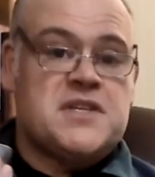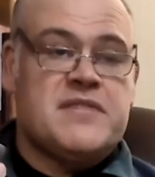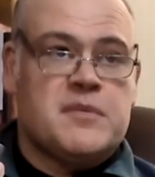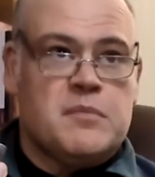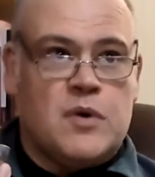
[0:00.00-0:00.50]
it's
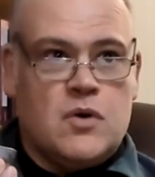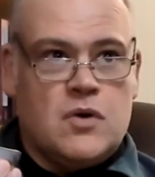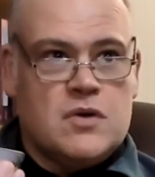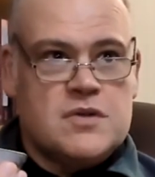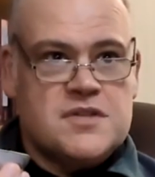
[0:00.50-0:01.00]
even
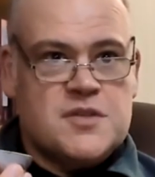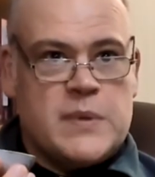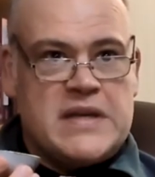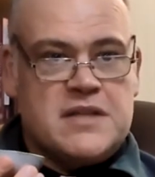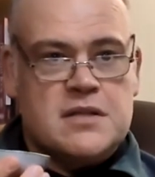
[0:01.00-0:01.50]
more
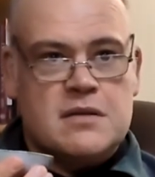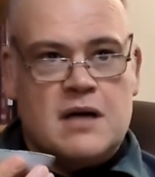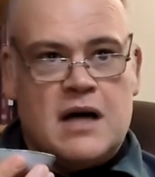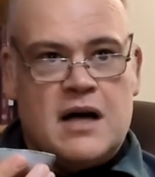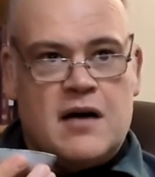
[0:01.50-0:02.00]
sweet,
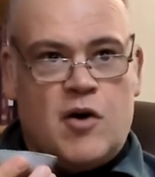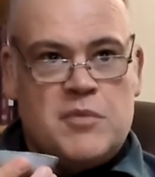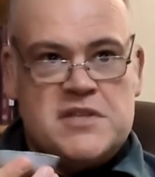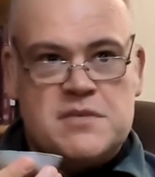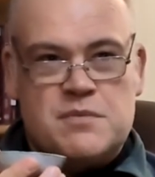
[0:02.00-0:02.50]

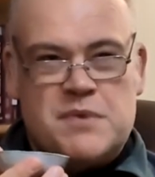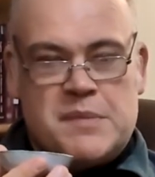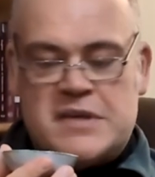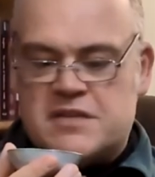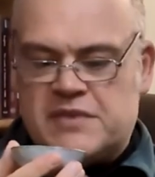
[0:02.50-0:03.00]
almost with
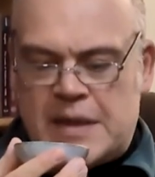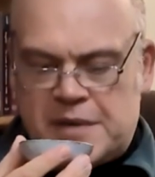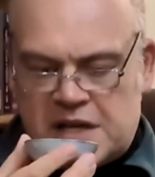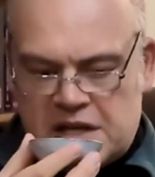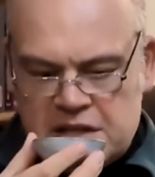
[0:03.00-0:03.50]
a bit of
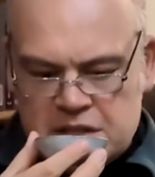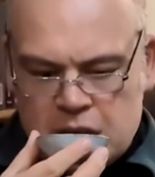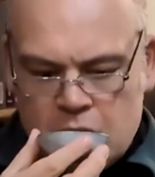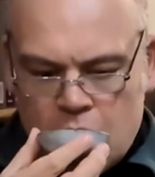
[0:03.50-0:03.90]
lemon in it.